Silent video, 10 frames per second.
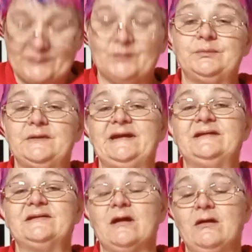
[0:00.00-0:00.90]
So
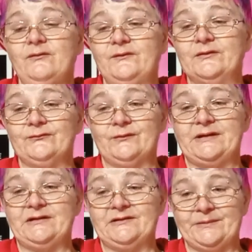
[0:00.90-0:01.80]
please feel
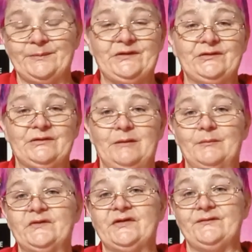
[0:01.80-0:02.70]
free to submit your
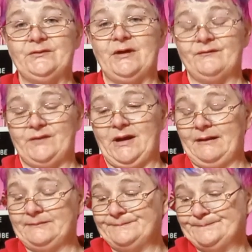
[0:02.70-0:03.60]
numbers if you have
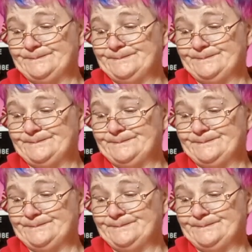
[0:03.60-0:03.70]
not.